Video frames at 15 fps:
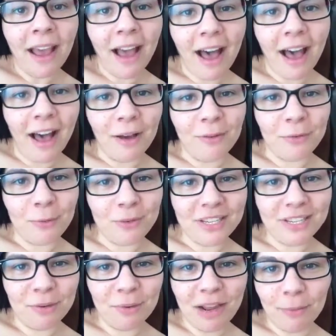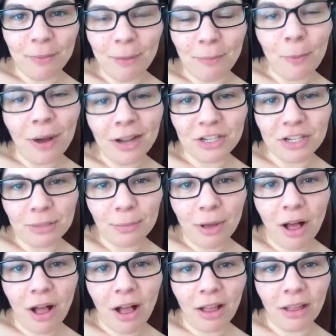if you just sit around and people watch at the
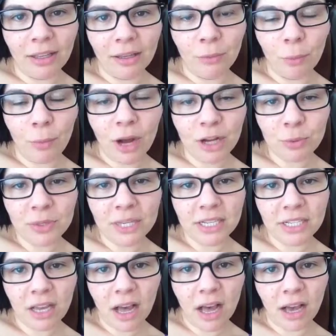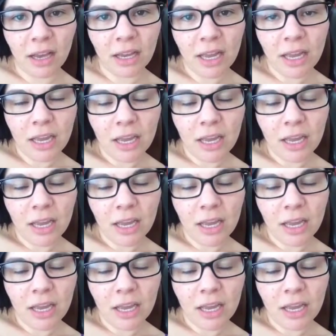mall, watch when they talk.